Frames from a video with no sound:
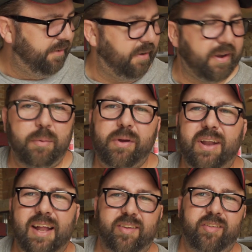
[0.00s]
Right, now we've
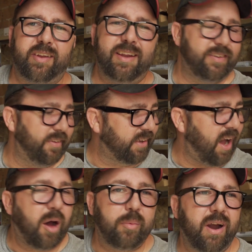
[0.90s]
got that disconnected on the
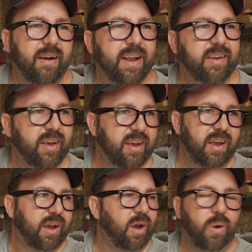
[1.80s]
carburetor end,
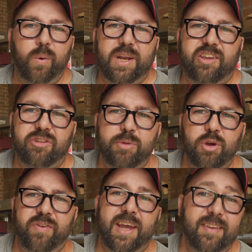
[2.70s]
we need to
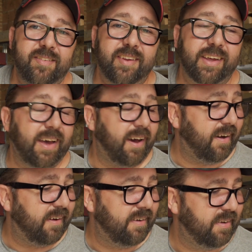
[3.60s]
move into the car.